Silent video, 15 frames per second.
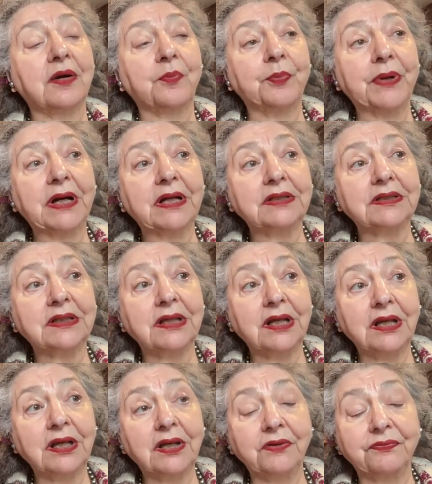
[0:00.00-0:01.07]
But
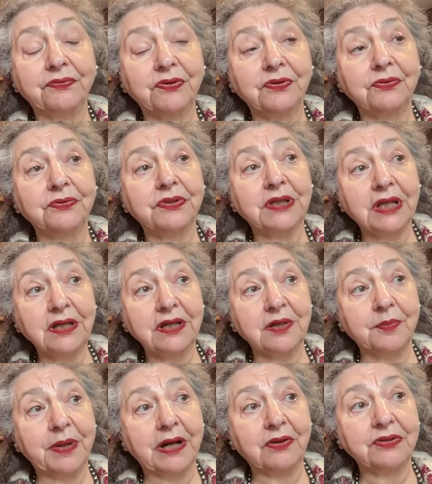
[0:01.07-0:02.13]
if you think
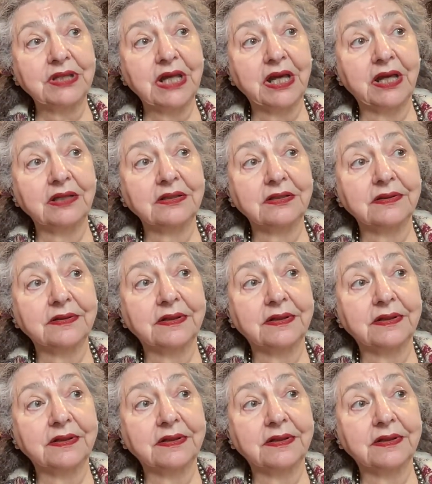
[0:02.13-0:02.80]
about that,